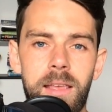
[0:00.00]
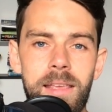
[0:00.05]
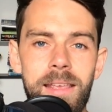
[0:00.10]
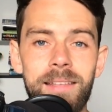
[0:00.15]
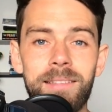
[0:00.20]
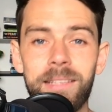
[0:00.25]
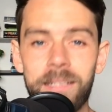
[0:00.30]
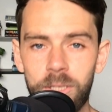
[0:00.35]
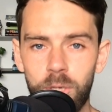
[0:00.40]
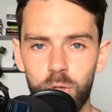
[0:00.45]

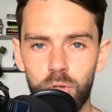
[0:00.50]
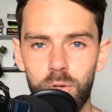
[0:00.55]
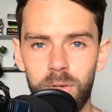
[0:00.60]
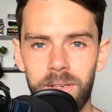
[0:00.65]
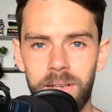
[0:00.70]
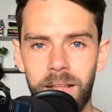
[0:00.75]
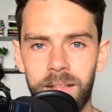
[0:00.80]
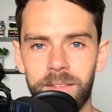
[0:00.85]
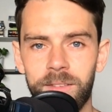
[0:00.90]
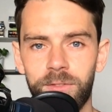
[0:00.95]
eating
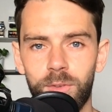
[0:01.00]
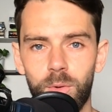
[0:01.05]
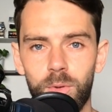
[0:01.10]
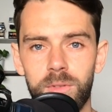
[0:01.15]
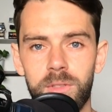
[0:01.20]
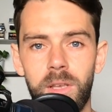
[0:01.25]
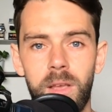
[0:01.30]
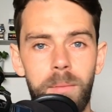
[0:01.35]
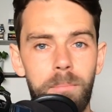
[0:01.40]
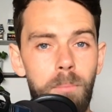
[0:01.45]
nutrient-dense
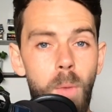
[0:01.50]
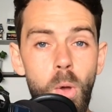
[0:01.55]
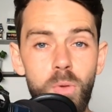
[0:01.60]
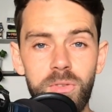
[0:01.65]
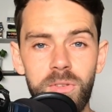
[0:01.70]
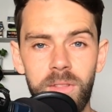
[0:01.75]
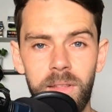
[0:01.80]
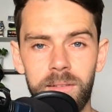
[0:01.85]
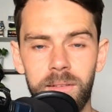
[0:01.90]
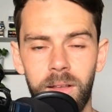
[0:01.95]
foods
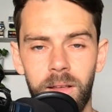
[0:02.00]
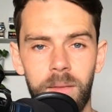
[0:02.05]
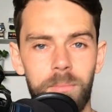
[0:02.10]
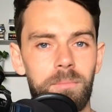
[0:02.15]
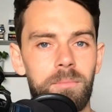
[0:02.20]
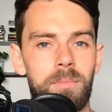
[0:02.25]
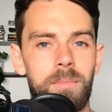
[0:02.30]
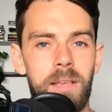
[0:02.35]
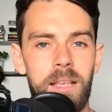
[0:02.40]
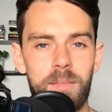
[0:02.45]
most of the
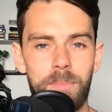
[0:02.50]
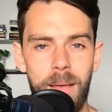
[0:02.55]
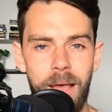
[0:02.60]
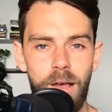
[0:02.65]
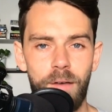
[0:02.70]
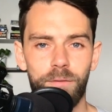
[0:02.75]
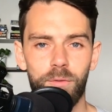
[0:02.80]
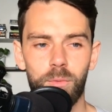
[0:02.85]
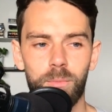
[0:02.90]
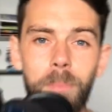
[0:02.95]
time is
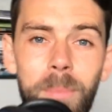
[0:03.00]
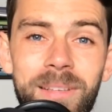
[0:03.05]
powerful.